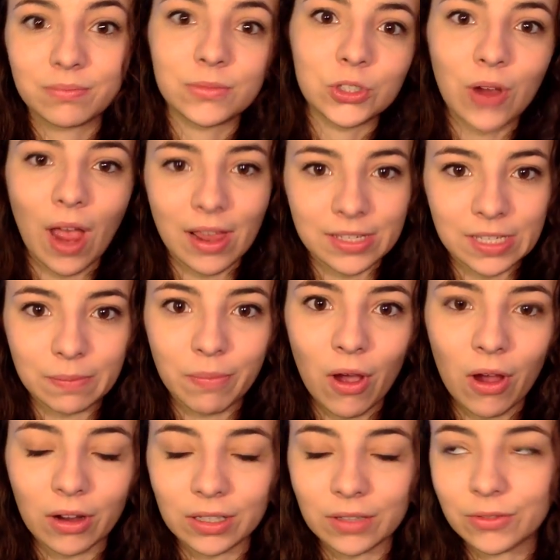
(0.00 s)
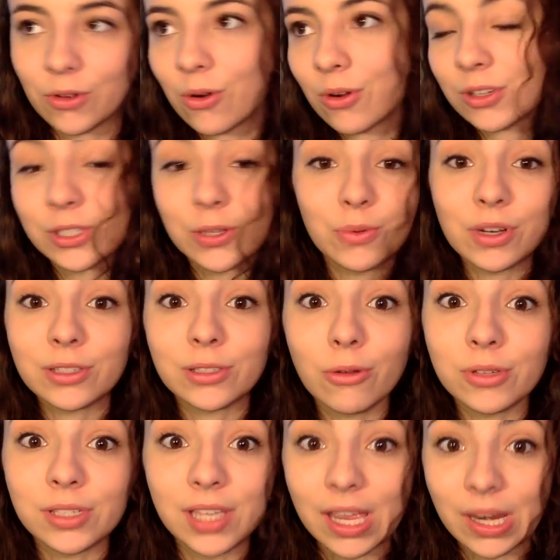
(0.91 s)
Jurassic Park, of course, you would
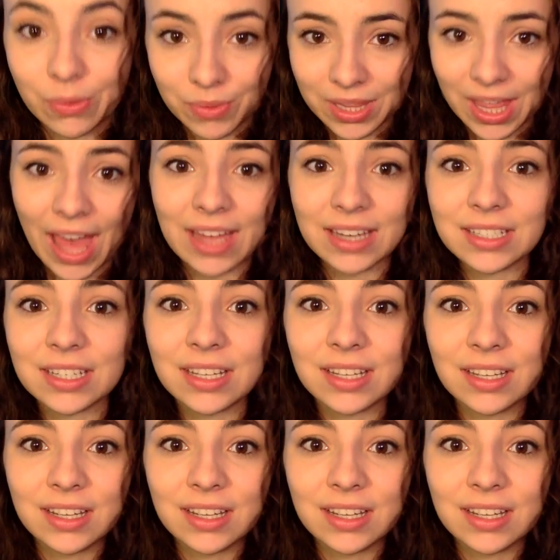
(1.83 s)
associate it with that.